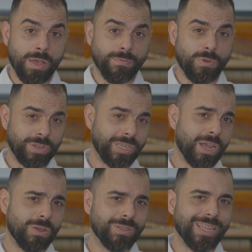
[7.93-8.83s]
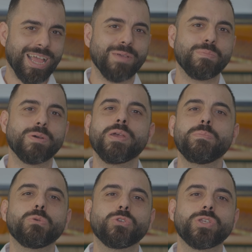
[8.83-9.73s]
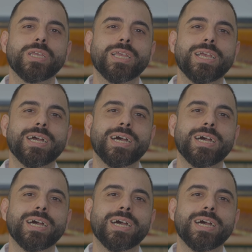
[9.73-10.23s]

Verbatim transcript: For the second time, my music